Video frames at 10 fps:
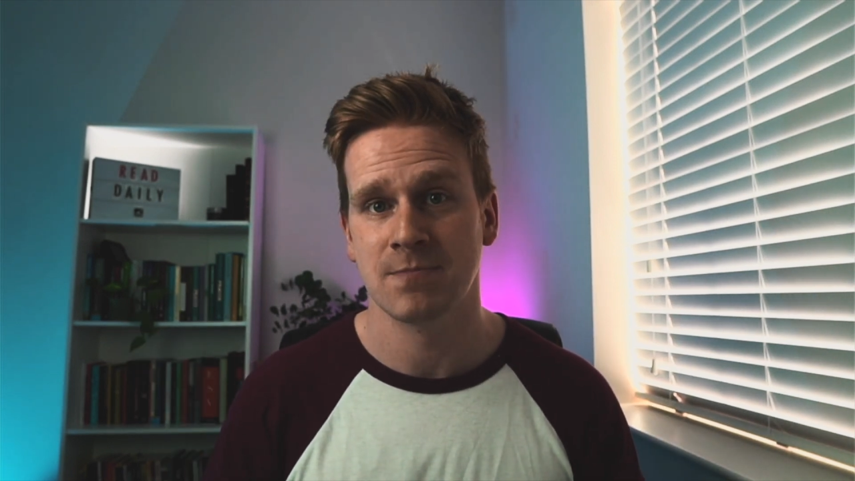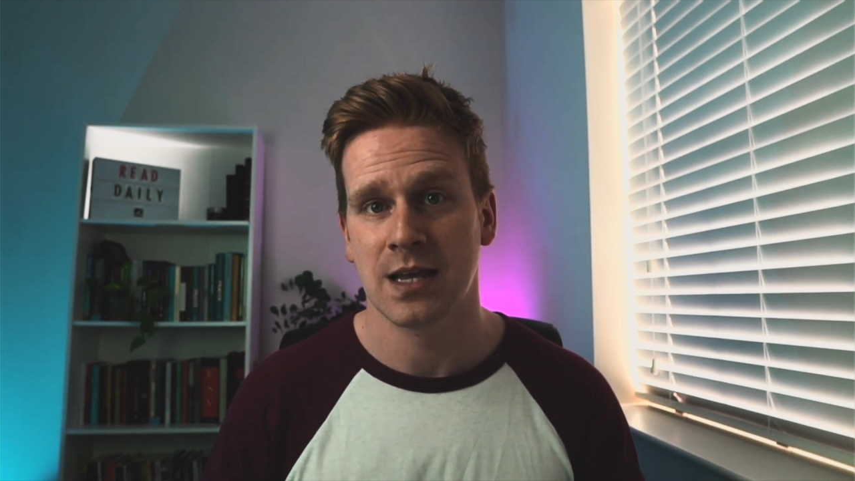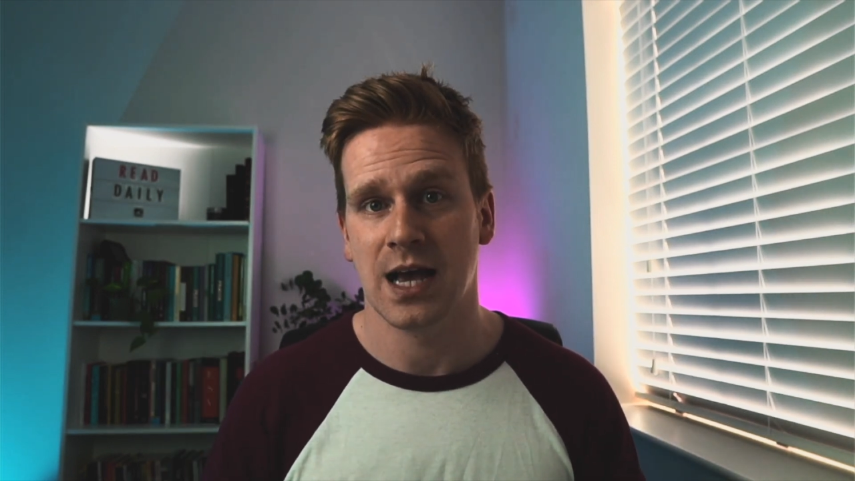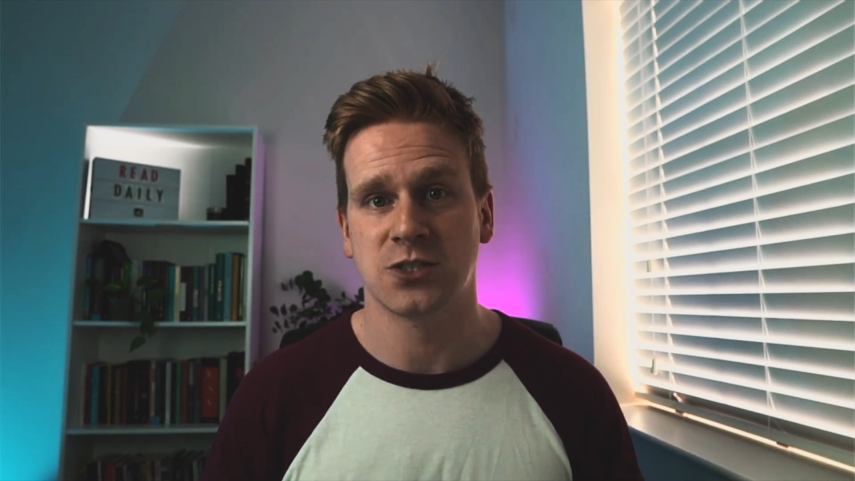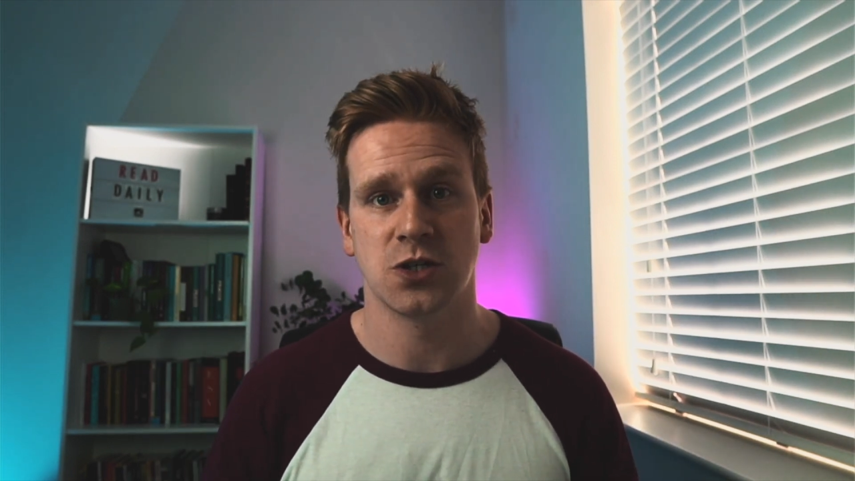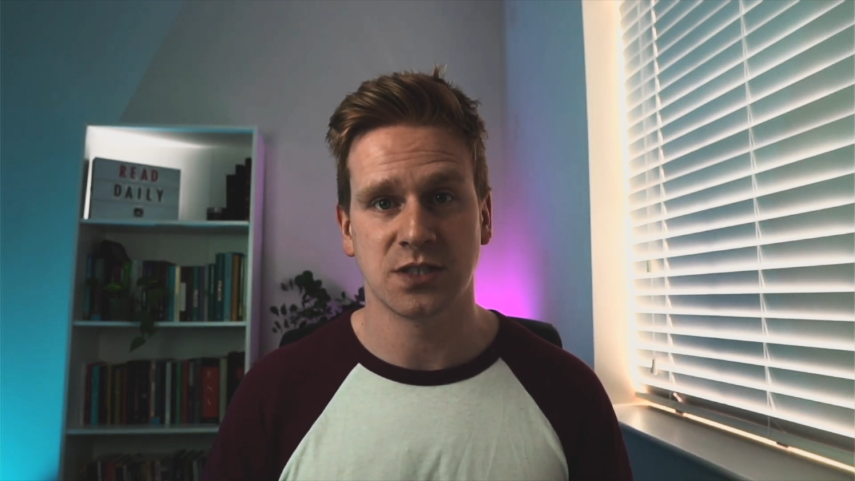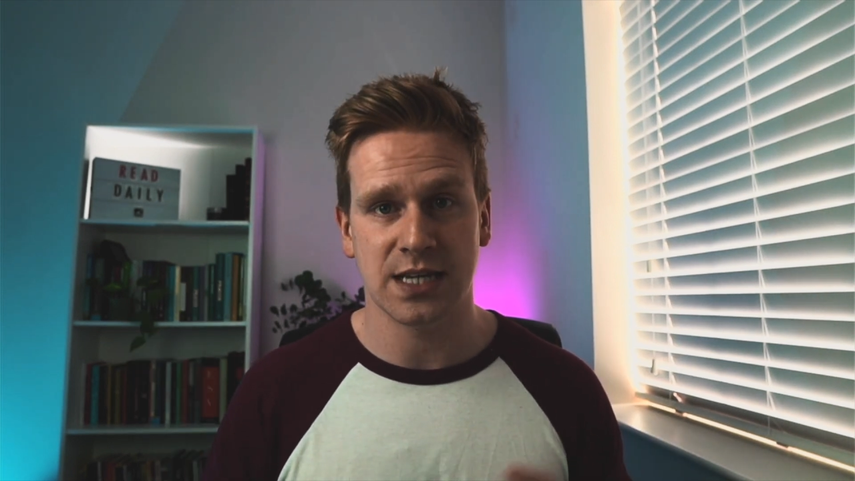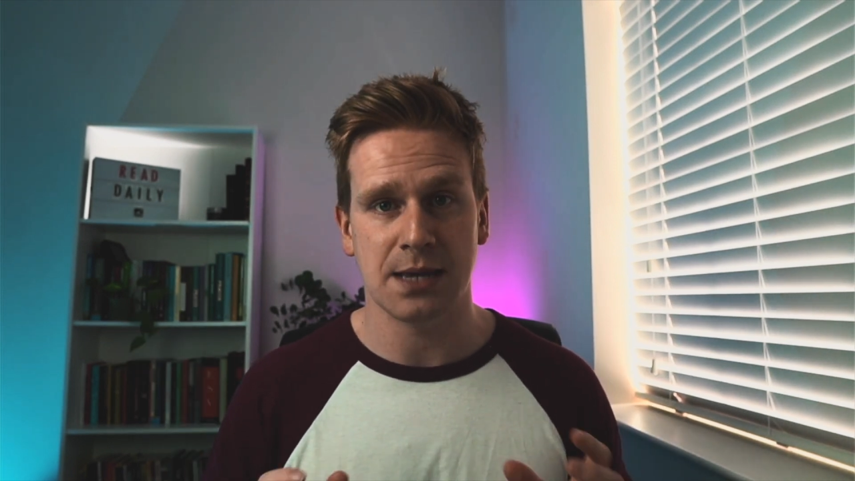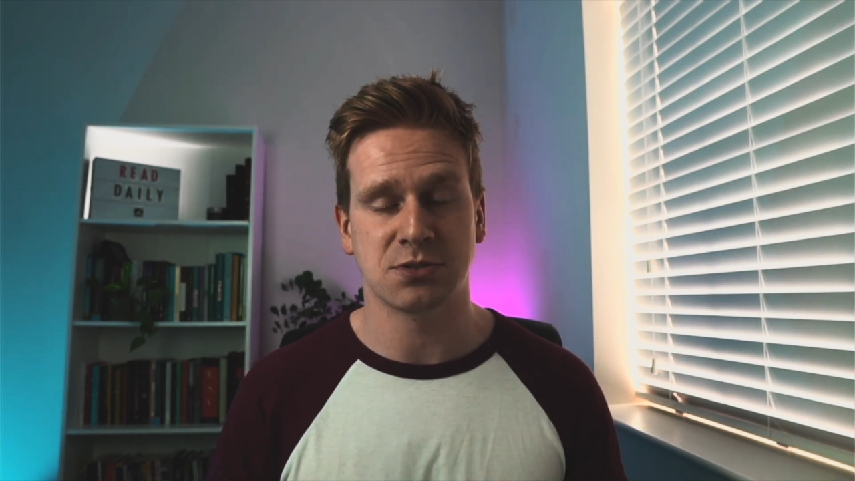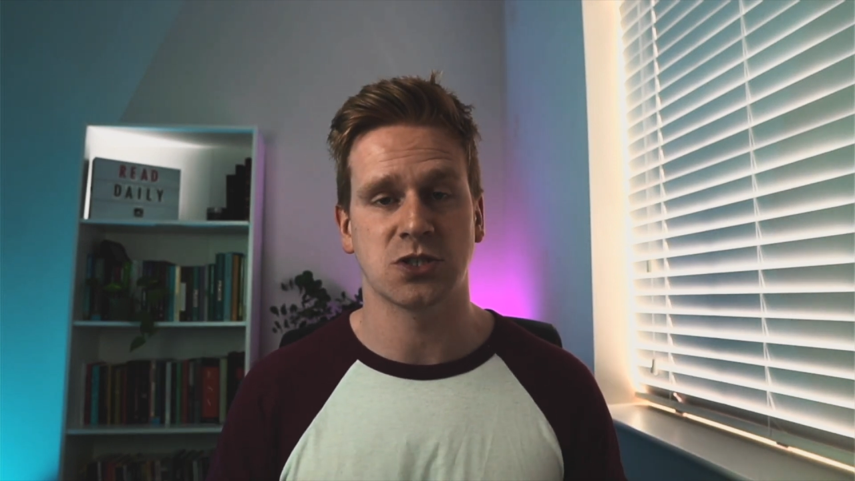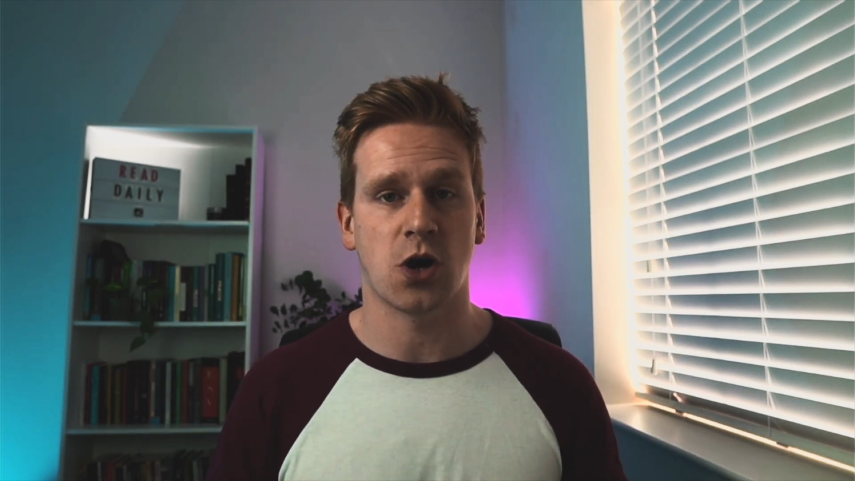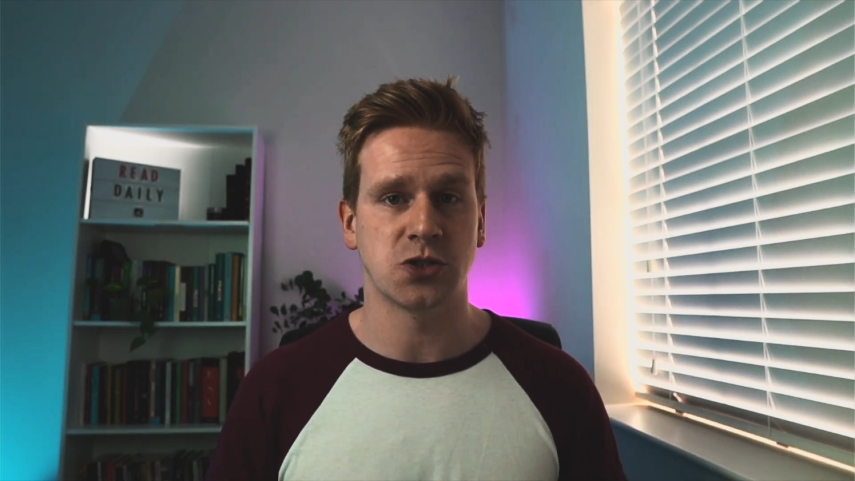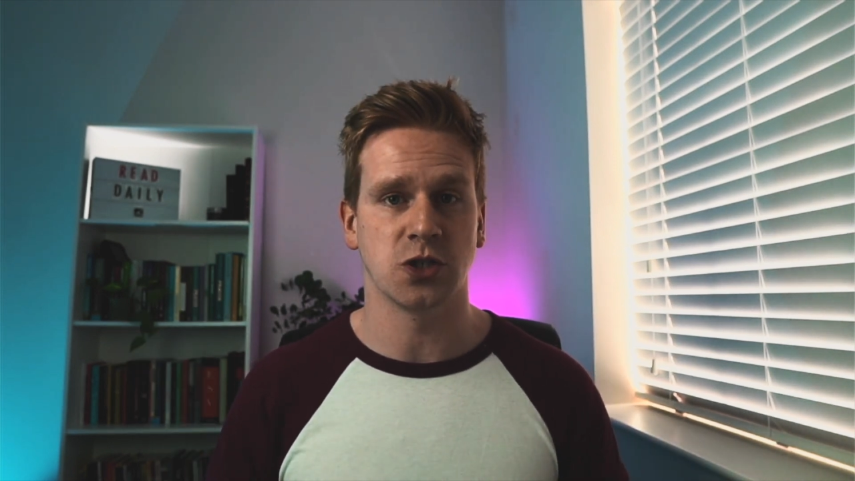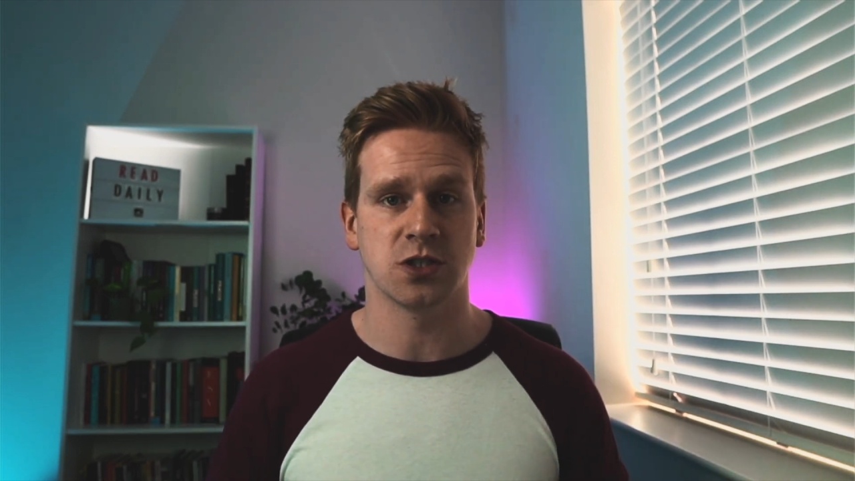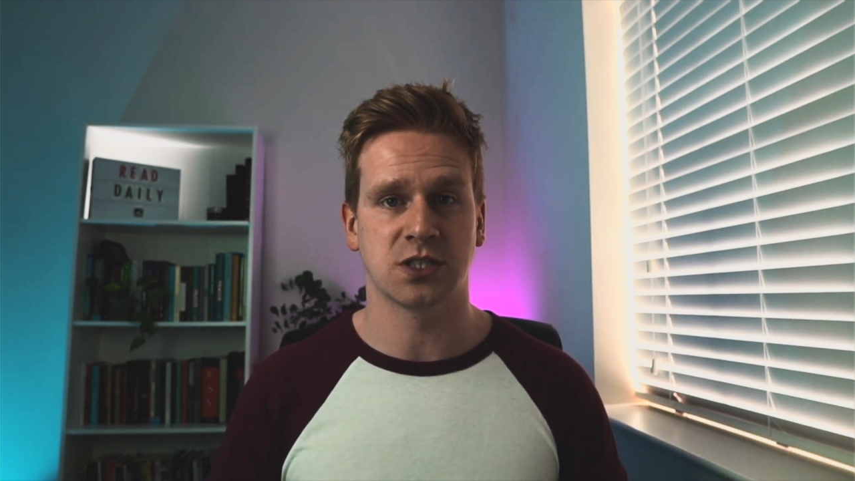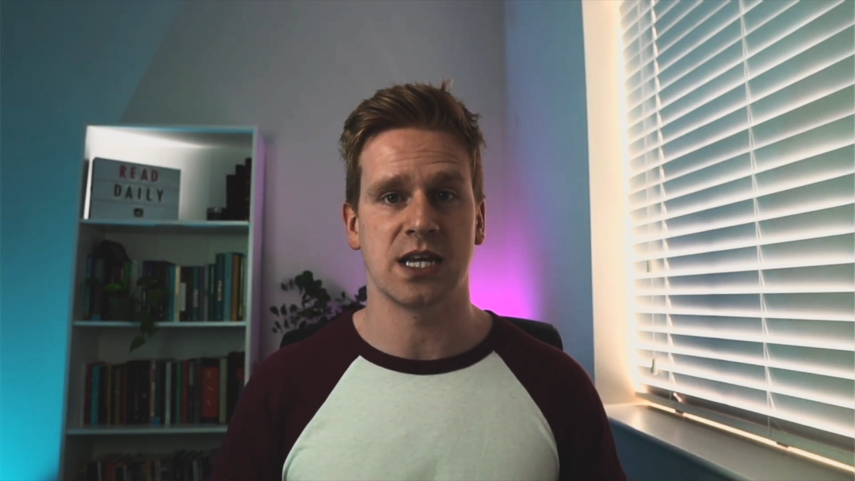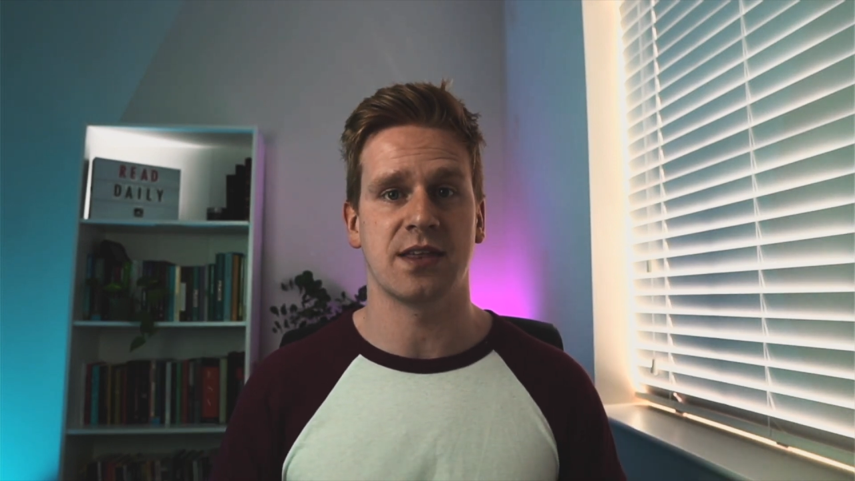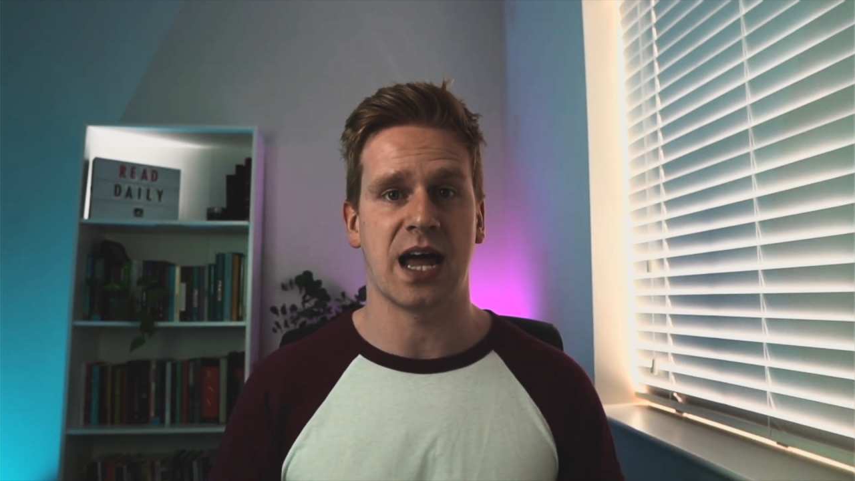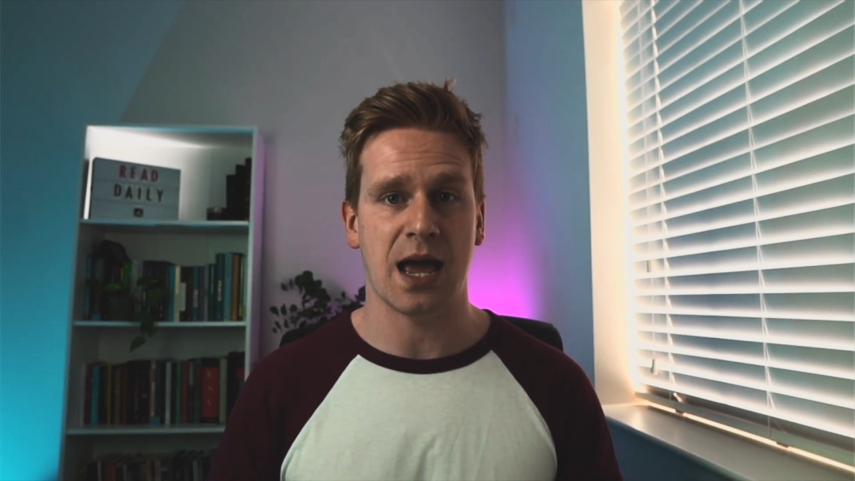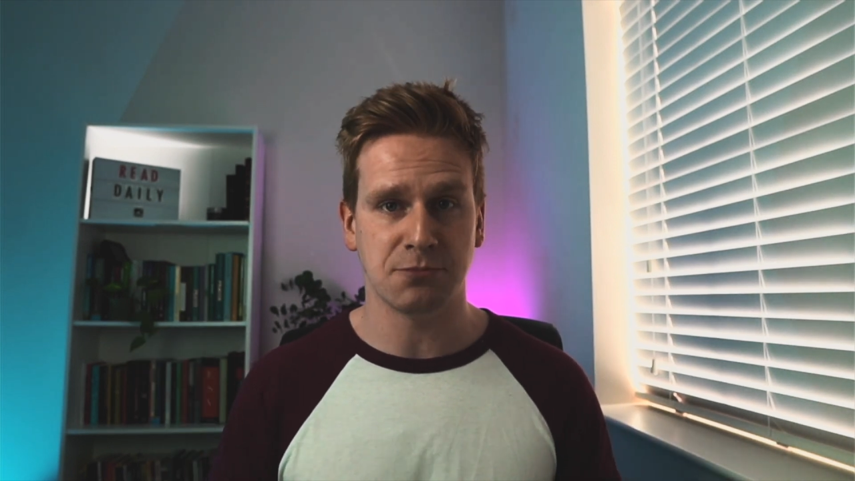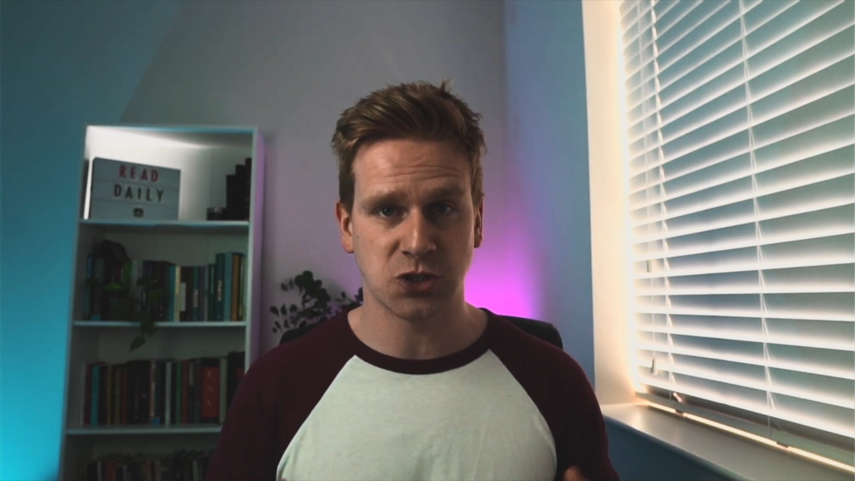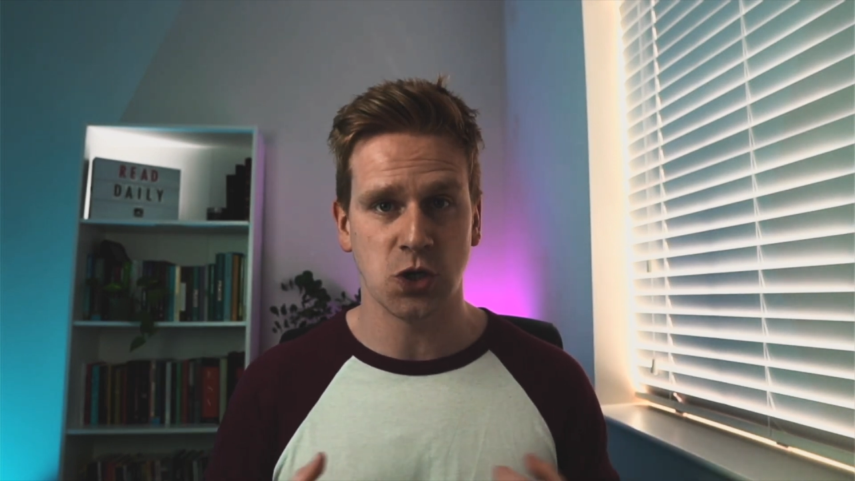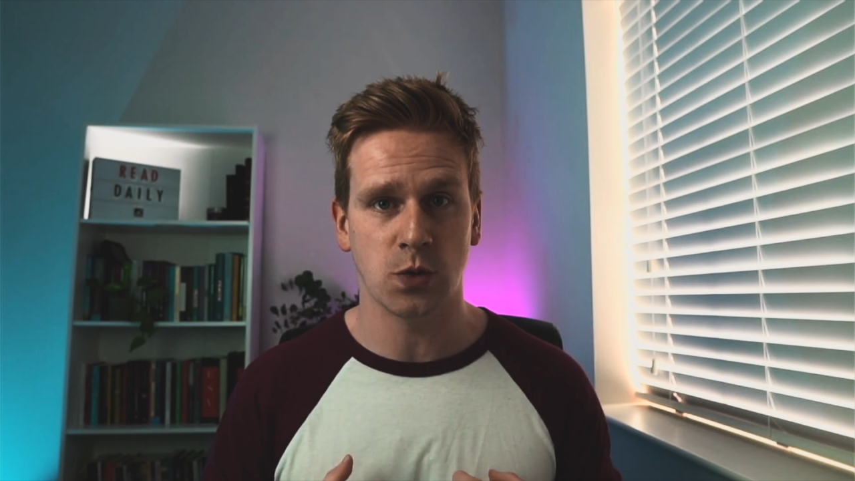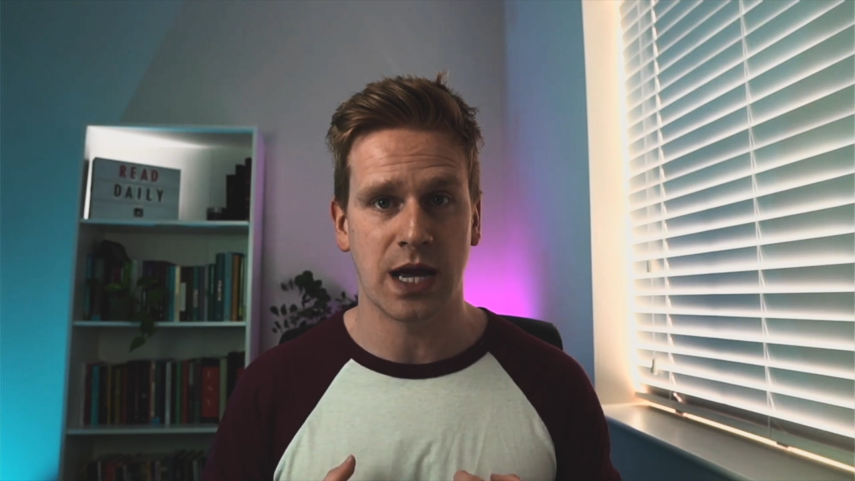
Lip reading: As soon as the game starts, you'll see that I'm shown a